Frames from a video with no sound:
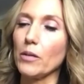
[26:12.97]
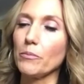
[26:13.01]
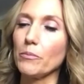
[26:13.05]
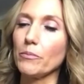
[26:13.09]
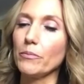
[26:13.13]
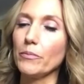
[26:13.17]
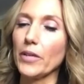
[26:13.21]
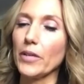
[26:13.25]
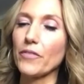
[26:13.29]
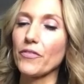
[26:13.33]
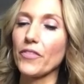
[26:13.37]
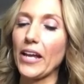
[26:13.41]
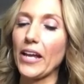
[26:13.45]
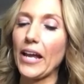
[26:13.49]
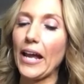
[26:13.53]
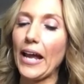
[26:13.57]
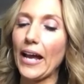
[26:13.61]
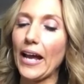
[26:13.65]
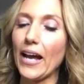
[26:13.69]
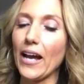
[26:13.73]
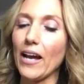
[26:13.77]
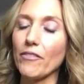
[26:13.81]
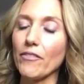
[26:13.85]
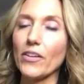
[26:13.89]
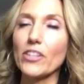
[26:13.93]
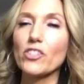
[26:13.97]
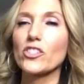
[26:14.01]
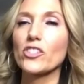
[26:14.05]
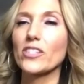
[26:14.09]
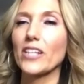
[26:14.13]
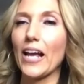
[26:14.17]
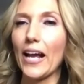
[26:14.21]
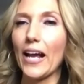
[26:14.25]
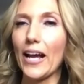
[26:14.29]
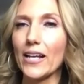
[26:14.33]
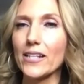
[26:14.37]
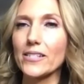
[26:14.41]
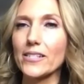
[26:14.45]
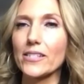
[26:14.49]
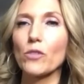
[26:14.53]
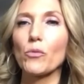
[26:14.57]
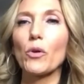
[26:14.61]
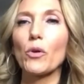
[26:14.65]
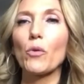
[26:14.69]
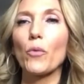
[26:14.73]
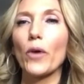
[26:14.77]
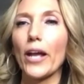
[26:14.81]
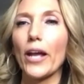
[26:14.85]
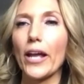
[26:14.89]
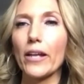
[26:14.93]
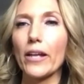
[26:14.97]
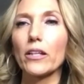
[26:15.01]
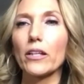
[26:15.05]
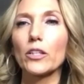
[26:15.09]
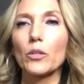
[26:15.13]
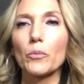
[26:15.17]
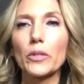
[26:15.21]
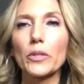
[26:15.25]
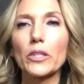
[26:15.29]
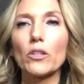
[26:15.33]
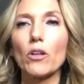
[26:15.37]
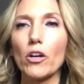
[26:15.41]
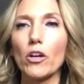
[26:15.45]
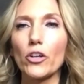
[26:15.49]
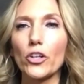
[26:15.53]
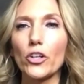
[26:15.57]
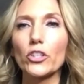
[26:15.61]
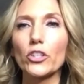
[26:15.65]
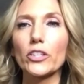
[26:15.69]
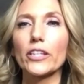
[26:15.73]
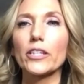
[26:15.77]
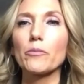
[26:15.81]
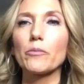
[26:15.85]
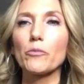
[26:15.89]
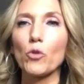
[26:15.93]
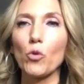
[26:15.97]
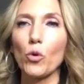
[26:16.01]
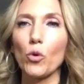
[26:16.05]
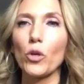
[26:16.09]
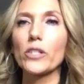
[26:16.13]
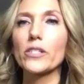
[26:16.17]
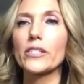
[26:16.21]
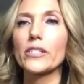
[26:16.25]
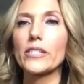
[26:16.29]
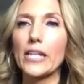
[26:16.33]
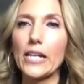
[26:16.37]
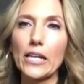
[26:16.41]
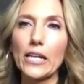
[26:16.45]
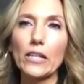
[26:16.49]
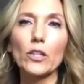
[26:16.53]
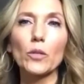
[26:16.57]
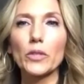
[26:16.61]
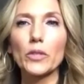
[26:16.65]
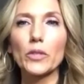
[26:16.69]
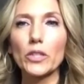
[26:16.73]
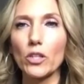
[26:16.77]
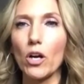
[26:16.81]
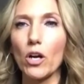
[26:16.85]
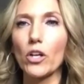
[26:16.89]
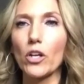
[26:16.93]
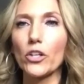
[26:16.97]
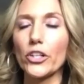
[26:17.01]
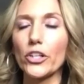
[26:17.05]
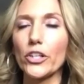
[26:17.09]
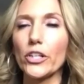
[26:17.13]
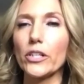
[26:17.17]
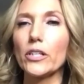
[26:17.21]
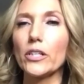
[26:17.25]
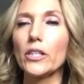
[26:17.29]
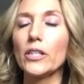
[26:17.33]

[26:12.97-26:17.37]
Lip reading: If they have, I just ask that we wait a little bit longer, we can quarantine a little bit longer.